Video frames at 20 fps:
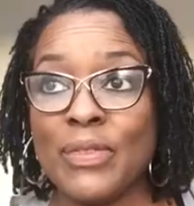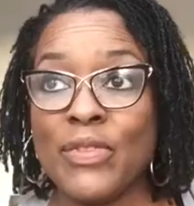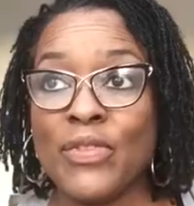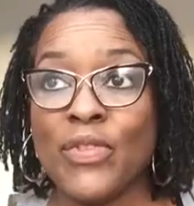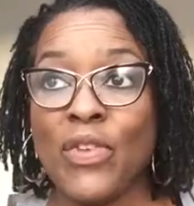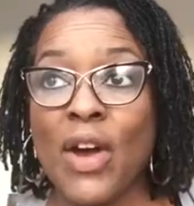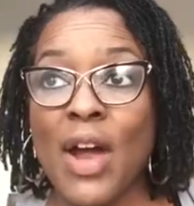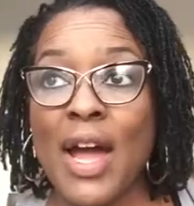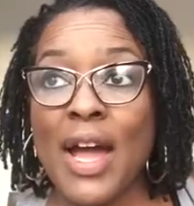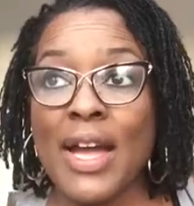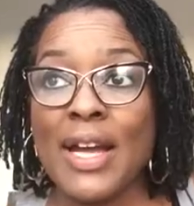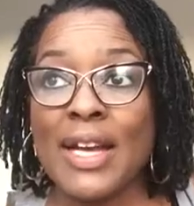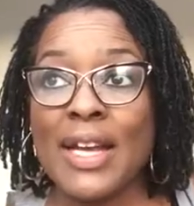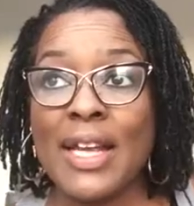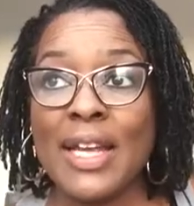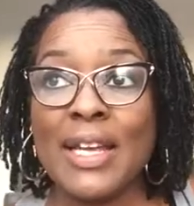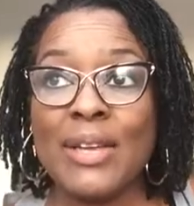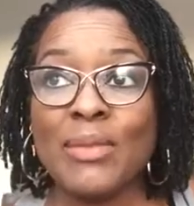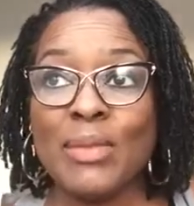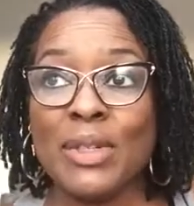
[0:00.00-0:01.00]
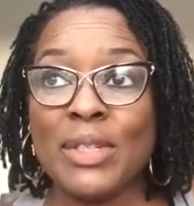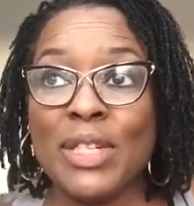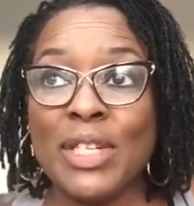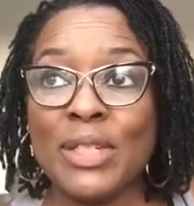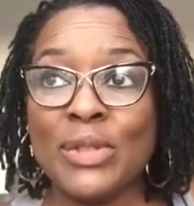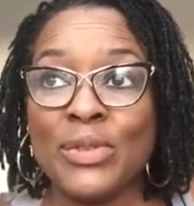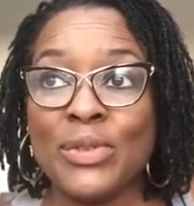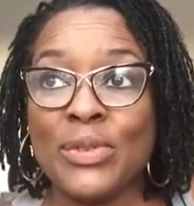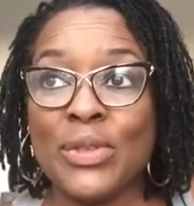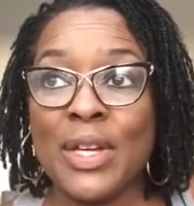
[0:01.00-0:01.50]
Friday, well,
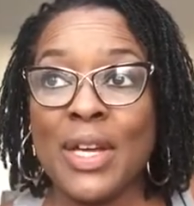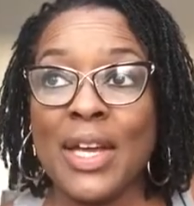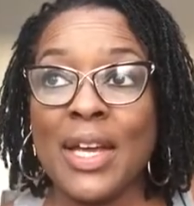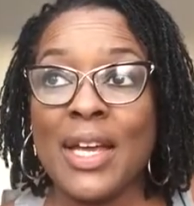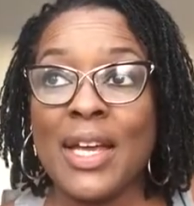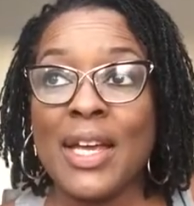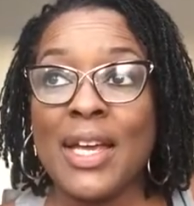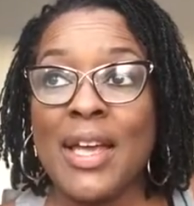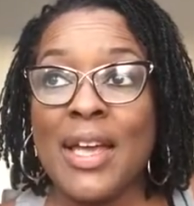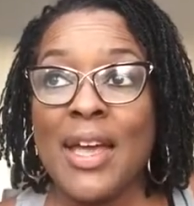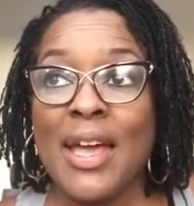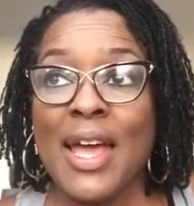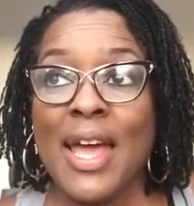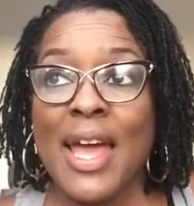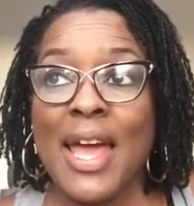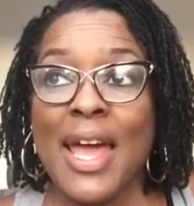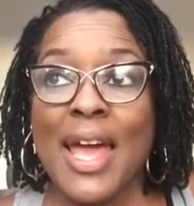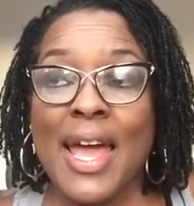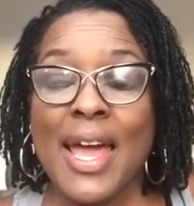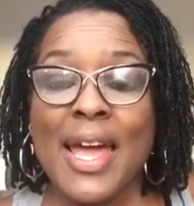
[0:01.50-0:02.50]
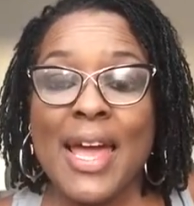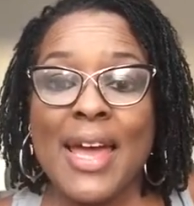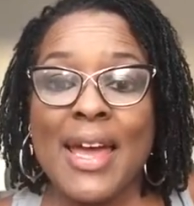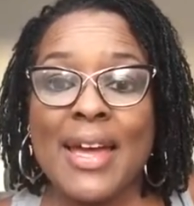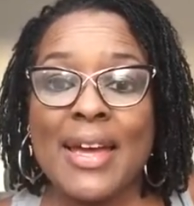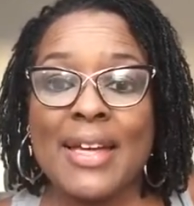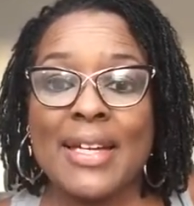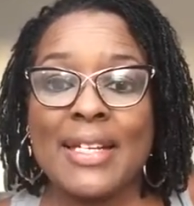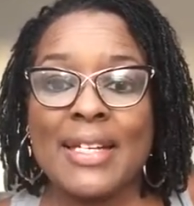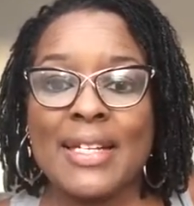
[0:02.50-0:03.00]
yesterday,
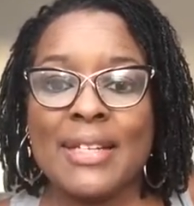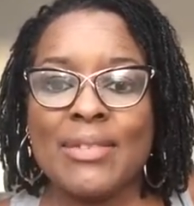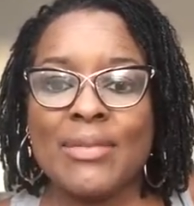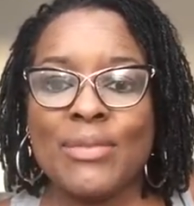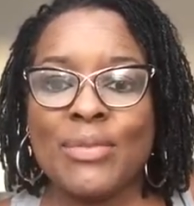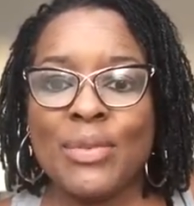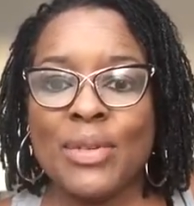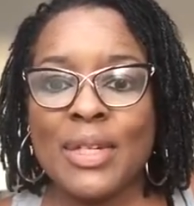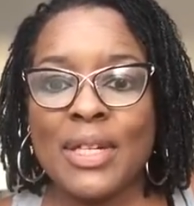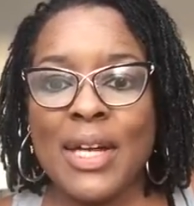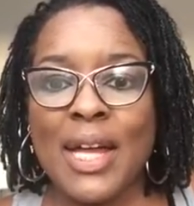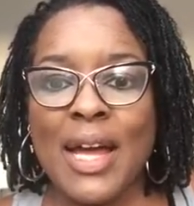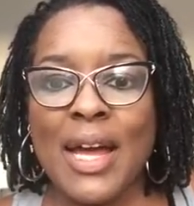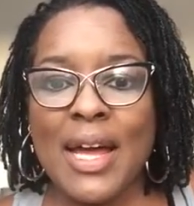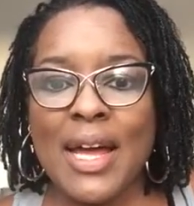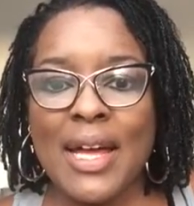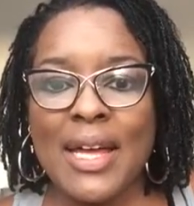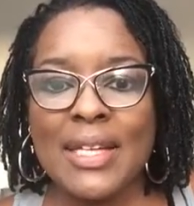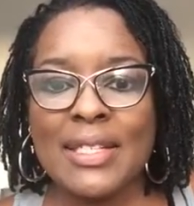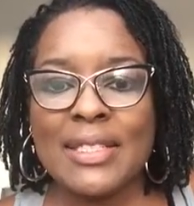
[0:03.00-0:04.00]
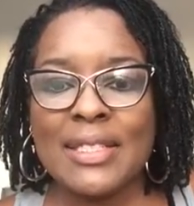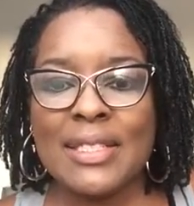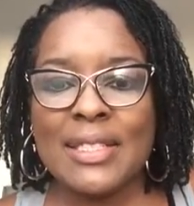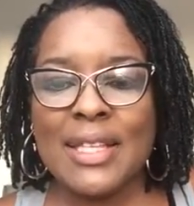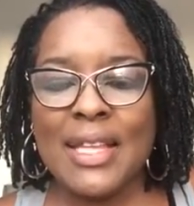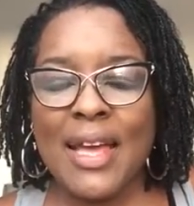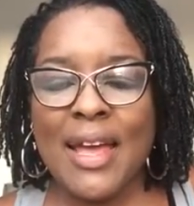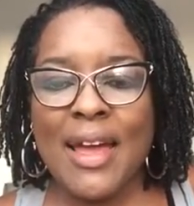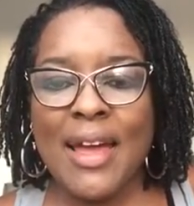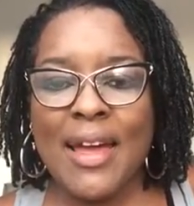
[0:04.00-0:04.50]
and
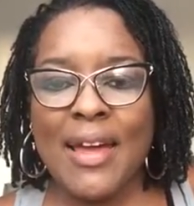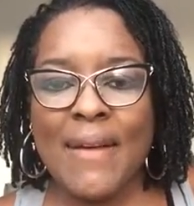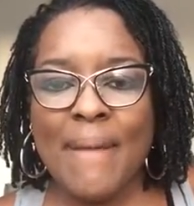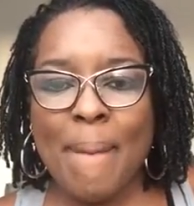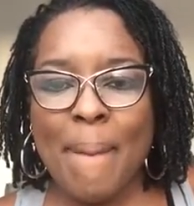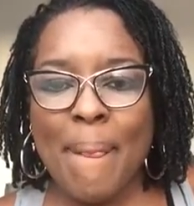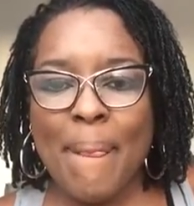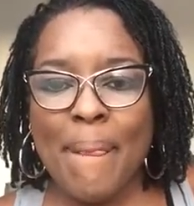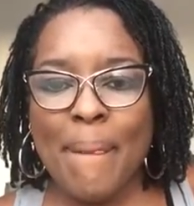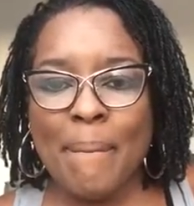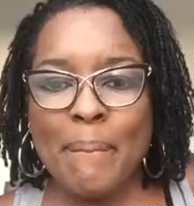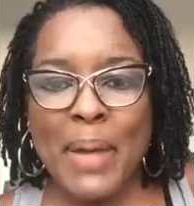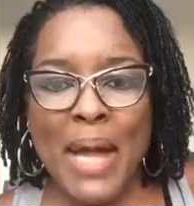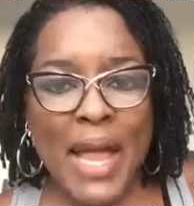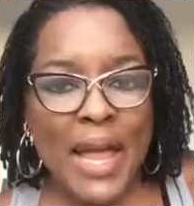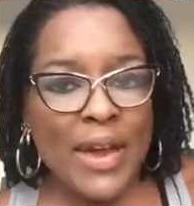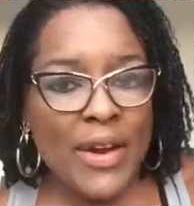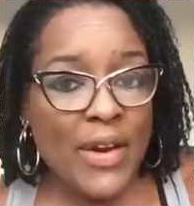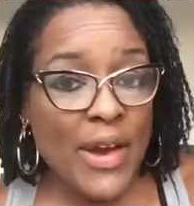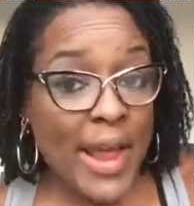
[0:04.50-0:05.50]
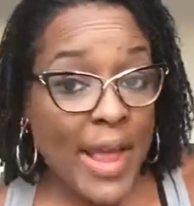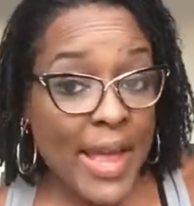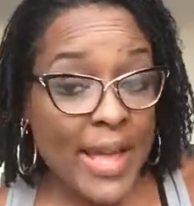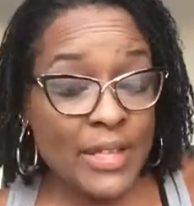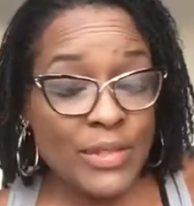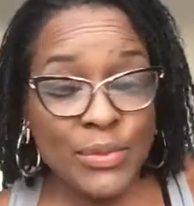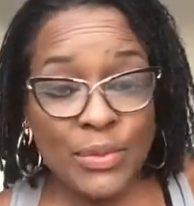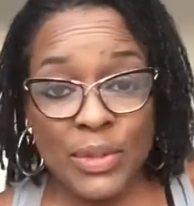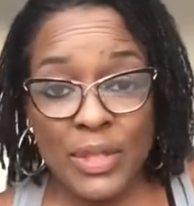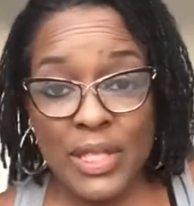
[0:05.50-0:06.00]
realized that my hair
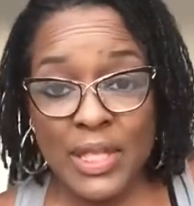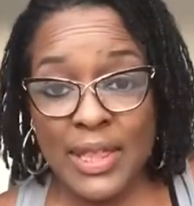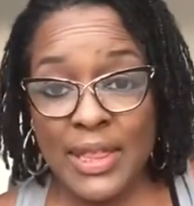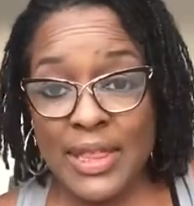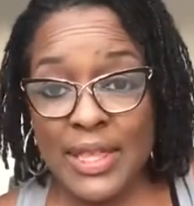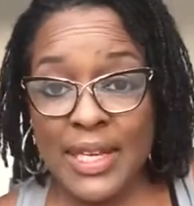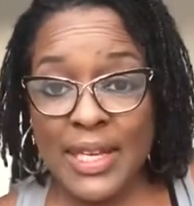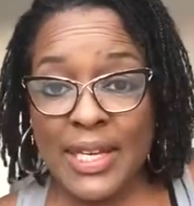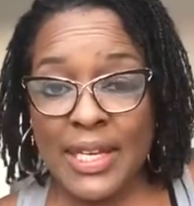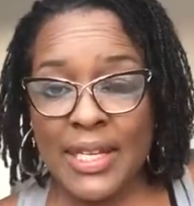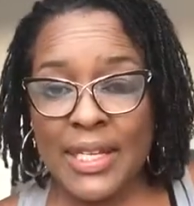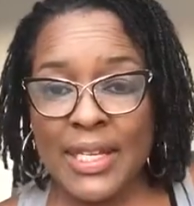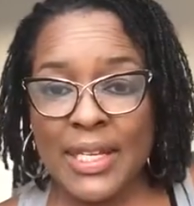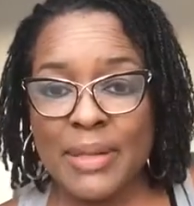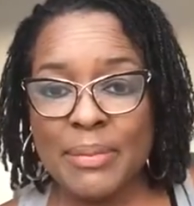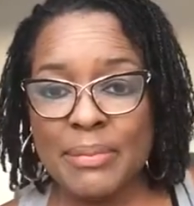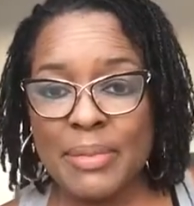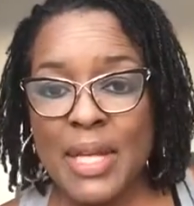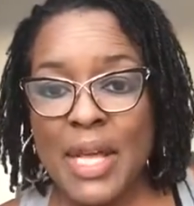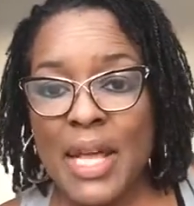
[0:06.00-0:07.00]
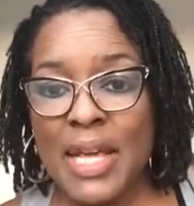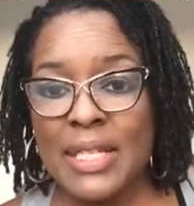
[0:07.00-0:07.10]
has really thickened up.